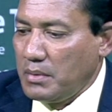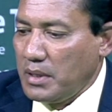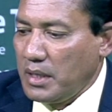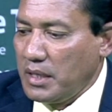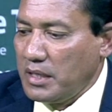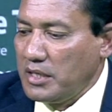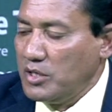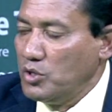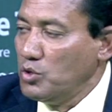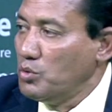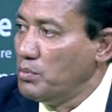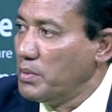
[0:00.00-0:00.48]

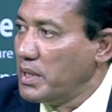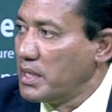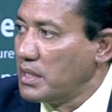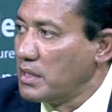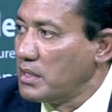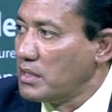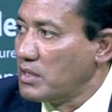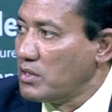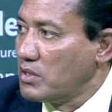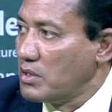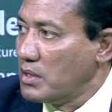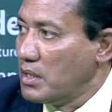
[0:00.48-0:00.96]

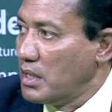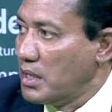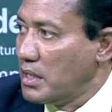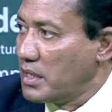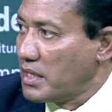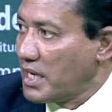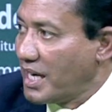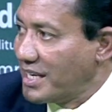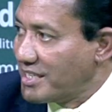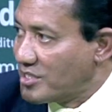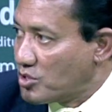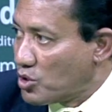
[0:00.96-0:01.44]
human
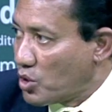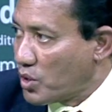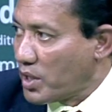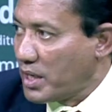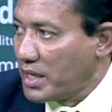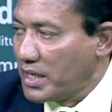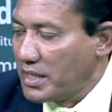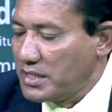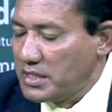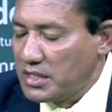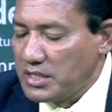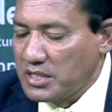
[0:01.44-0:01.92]
rights
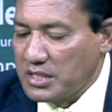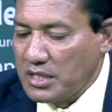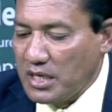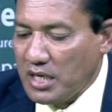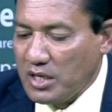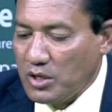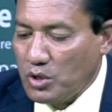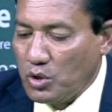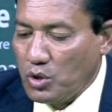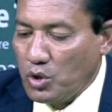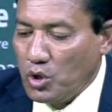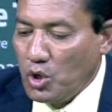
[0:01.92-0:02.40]

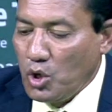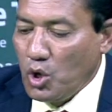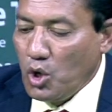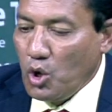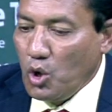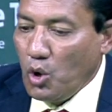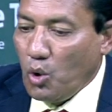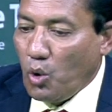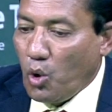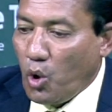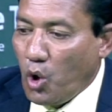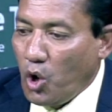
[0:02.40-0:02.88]
organization,
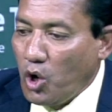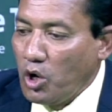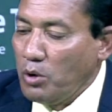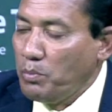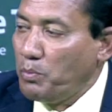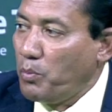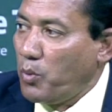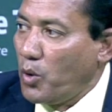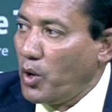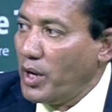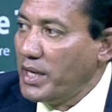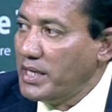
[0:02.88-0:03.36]
all
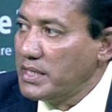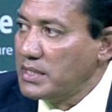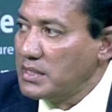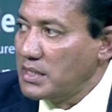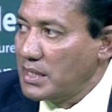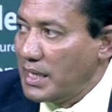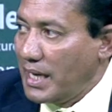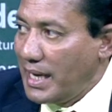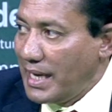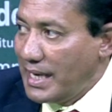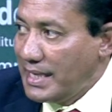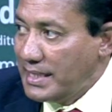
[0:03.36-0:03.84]
boys
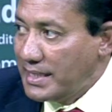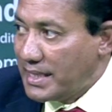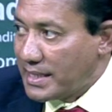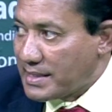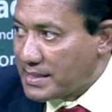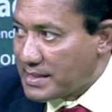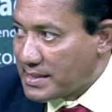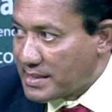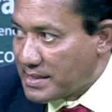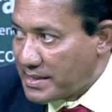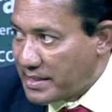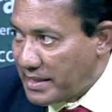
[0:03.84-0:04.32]
in the
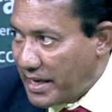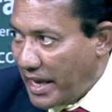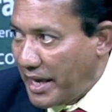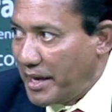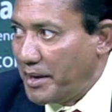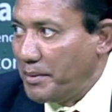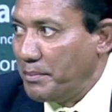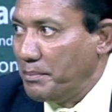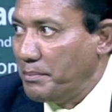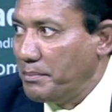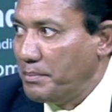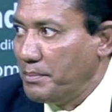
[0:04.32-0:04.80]

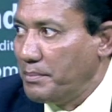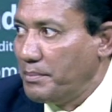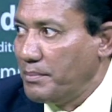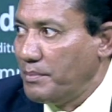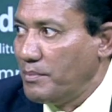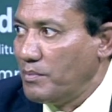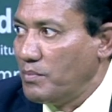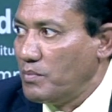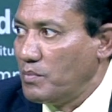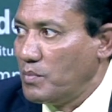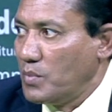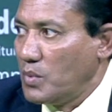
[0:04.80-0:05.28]
same.
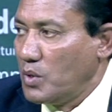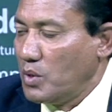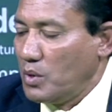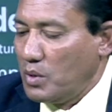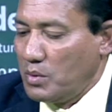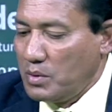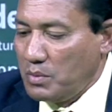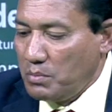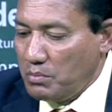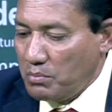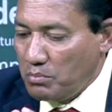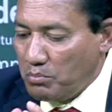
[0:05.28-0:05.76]

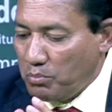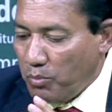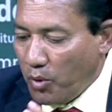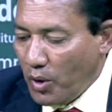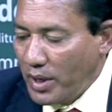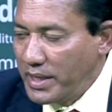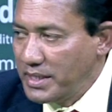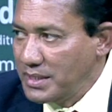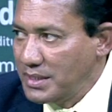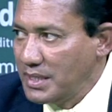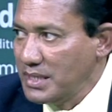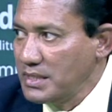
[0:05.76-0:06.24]

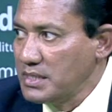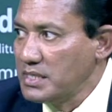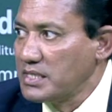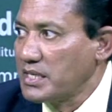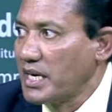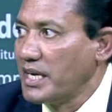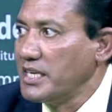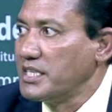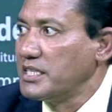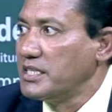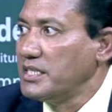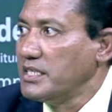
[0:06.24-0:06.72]
Boys is
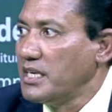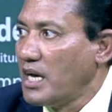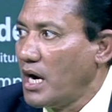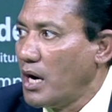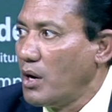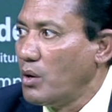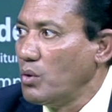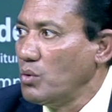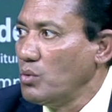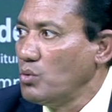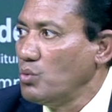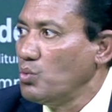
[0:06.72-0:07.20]
right
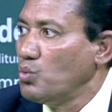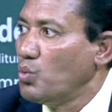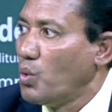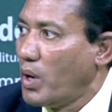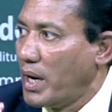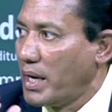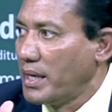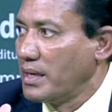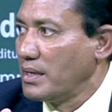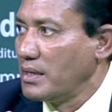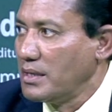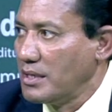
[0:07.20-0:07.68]
now
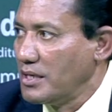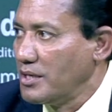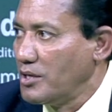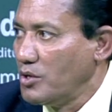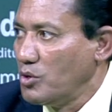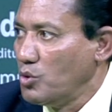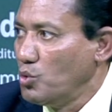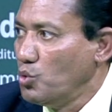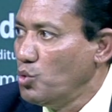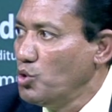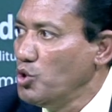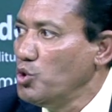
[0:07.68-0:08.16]
one.
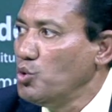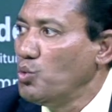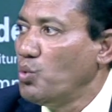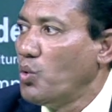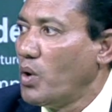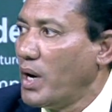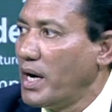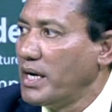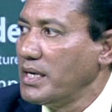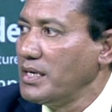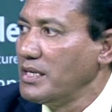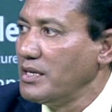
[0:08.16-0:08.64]
We
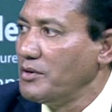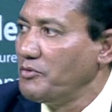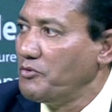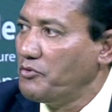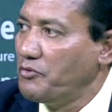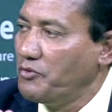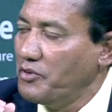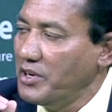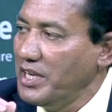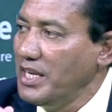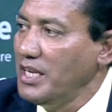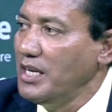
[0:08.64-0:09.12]
want
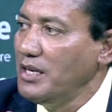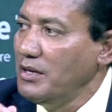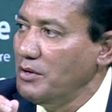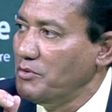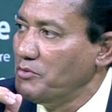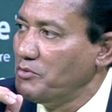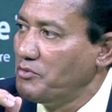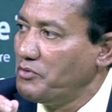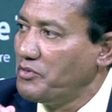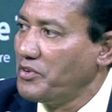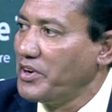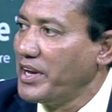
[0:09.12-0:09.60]
free,
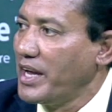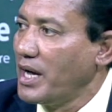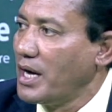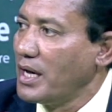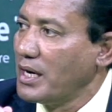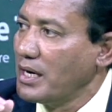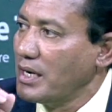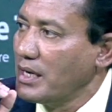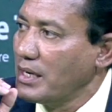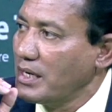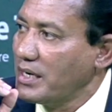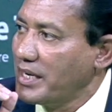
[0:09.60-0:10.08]
fair,
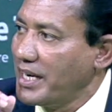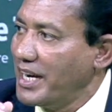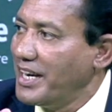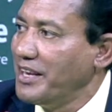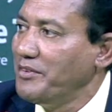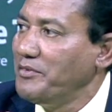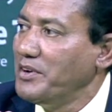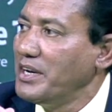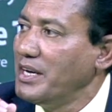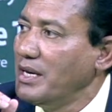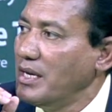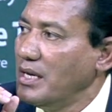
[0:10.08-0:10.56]

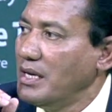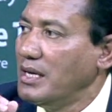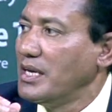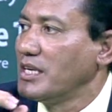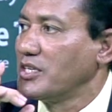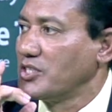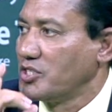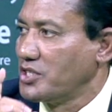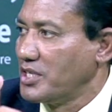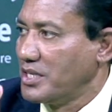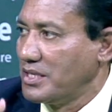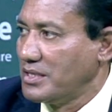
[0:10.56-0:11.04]
credible
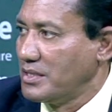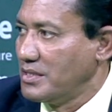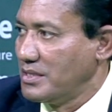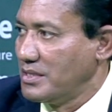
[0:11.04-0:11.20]
election.